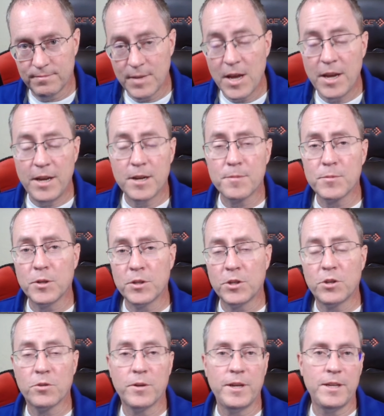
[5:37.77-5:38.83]
Here I'm going to
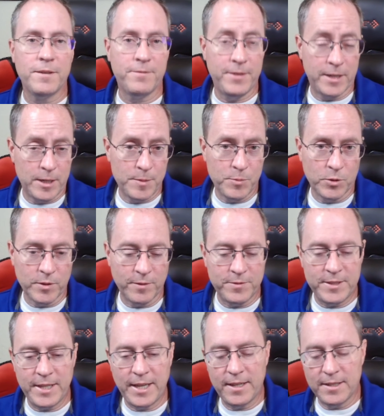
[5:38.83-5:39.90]
create a variable
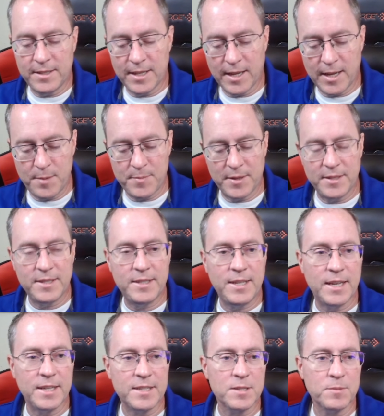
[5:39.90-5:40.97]
of data type
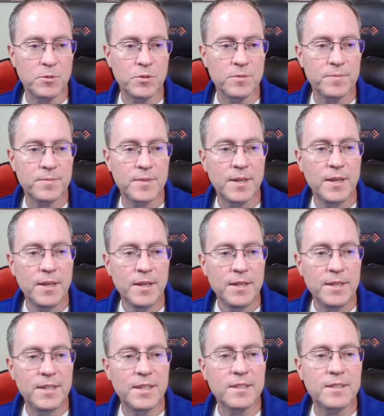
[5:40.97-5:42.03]
decimal.
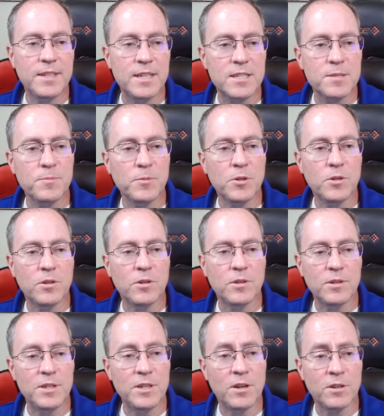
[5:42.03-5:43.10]
Now, decimal
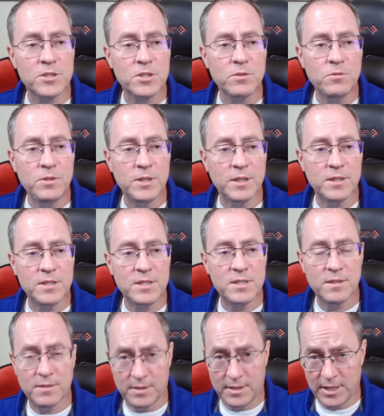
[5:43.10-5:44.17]
also
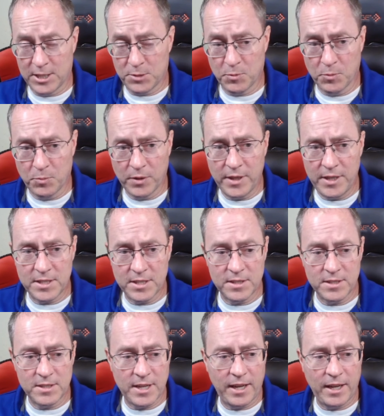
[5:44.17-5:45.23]
does decimal
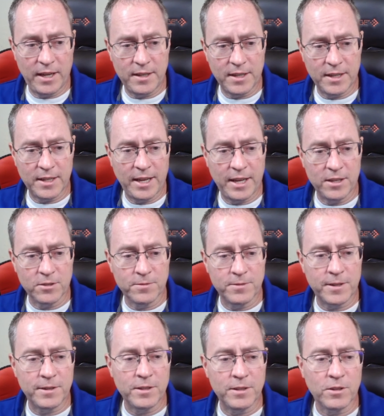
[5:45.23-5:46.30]
places, and it can handle
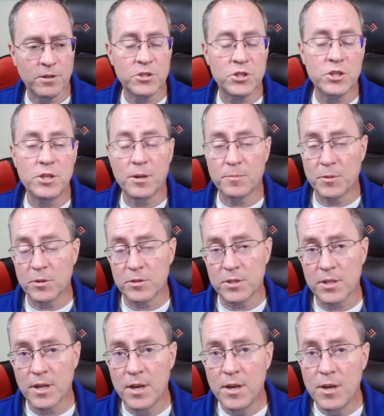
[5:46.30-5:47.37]
very large
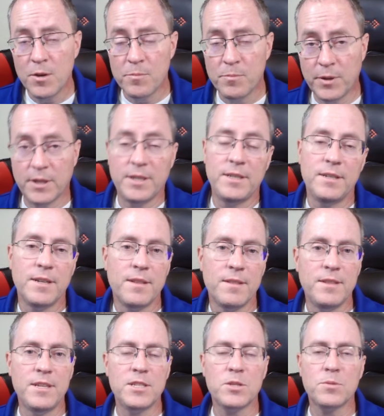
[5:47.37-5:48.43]
numbers. But
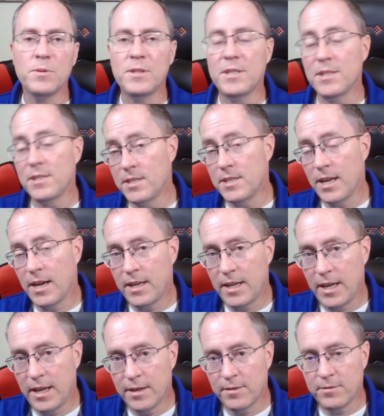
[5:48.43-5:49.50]
this one does not
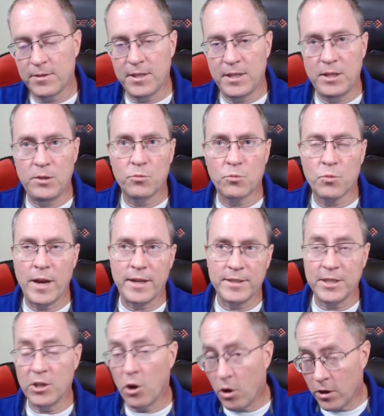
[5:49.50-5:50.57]
have the
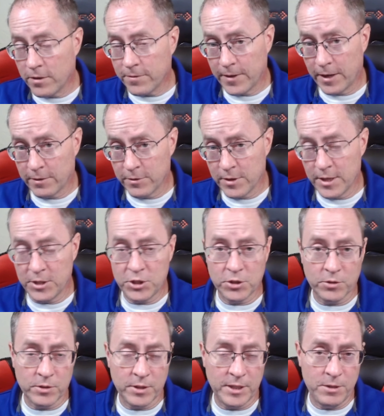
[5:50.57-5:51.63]
rounding off error that you're
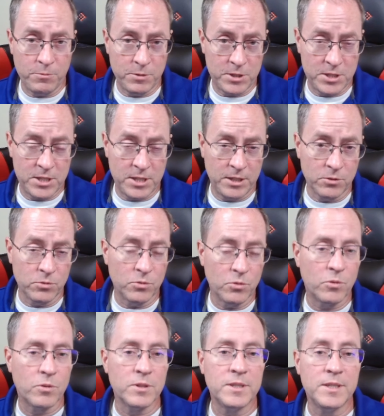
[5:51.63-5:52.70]
going to get with single
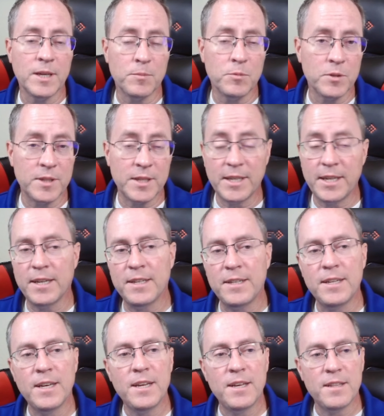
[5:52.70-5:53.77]
or double. And
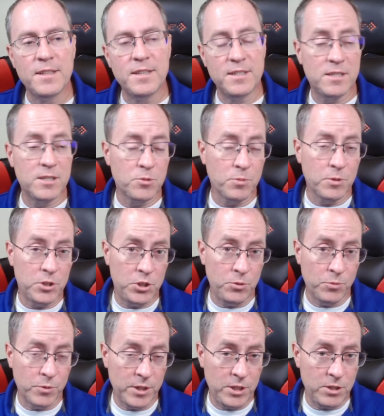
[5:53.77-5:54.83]
again, this is what you
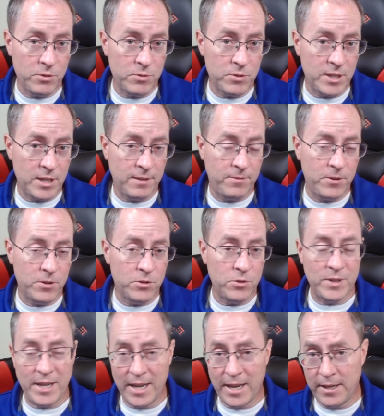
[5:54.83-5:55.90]
want to use if you're
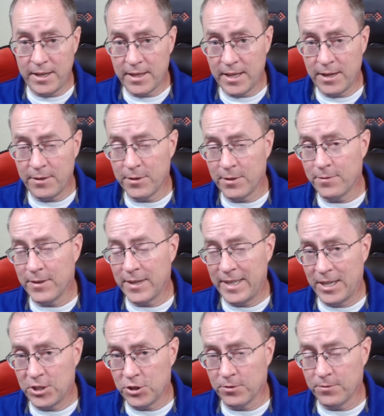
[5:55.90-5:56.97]
doing anything with
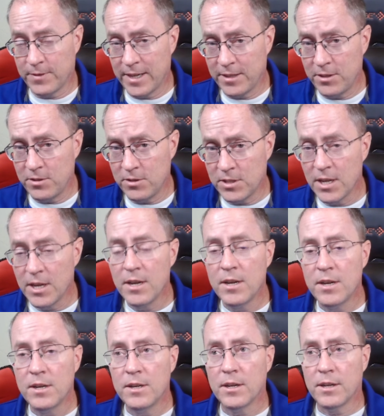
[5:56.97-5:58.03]
financial values.
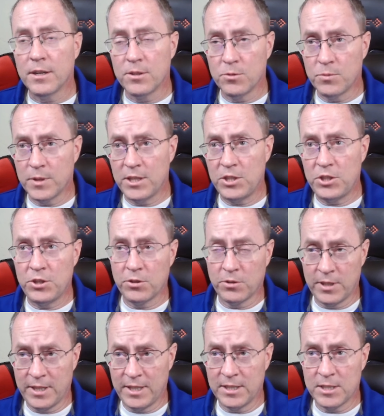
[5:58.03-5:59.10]
Otherwise, you're going
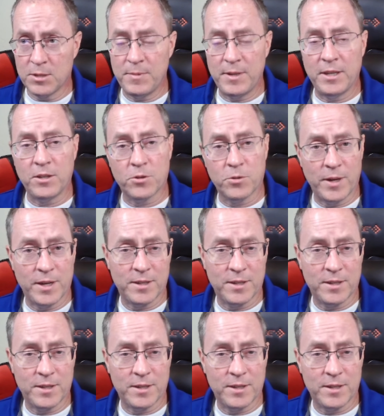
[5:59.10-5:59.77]
to get some incorrect